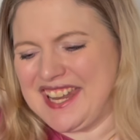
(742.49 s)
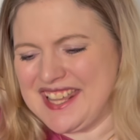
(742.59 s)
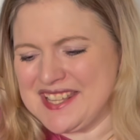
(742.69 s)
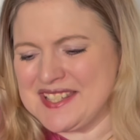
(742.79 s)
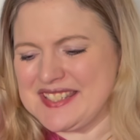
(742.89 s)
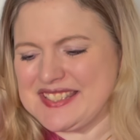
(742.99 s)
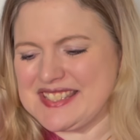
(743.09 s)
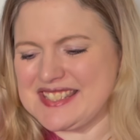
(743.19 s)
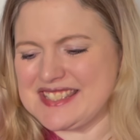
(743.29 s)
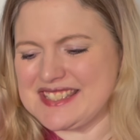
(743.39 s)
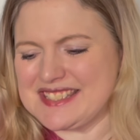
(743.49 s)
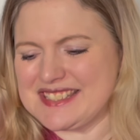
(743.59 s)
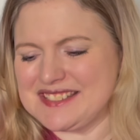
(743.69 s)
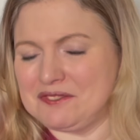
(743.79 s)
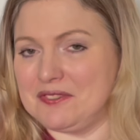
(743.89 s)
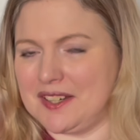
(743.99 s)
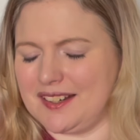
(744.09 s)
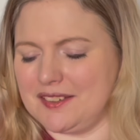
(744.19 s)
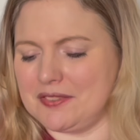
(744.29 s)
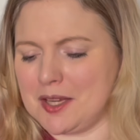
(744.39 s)
is
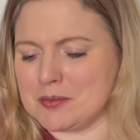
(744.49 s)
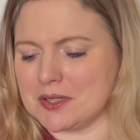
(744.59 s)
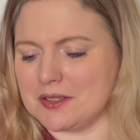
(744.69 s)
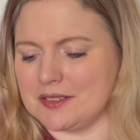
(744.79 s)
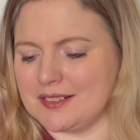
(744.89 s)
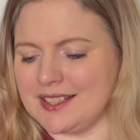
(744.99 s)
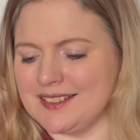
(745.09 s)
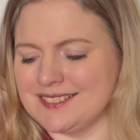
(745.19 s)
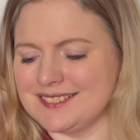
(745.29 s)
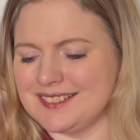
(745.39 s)
very fabric hungry,